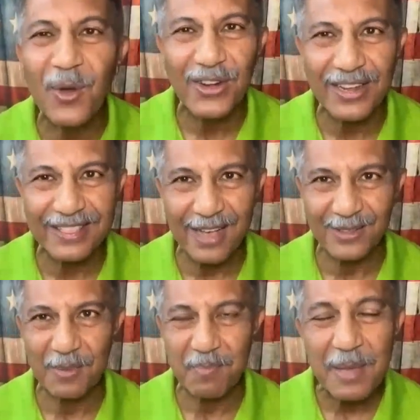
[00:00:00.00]
hundred
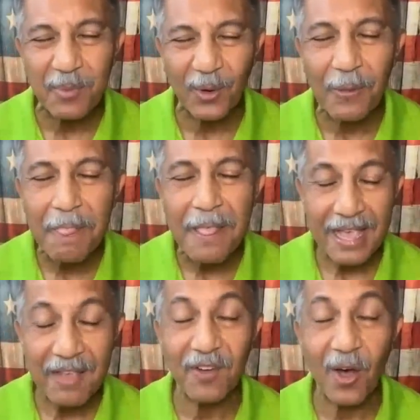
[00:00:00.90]
thousand people
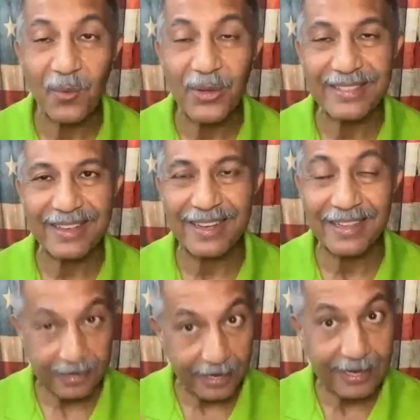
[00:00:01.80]
involved with uh,
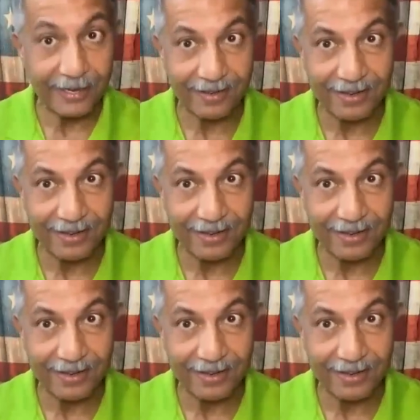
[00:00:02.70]
in, in,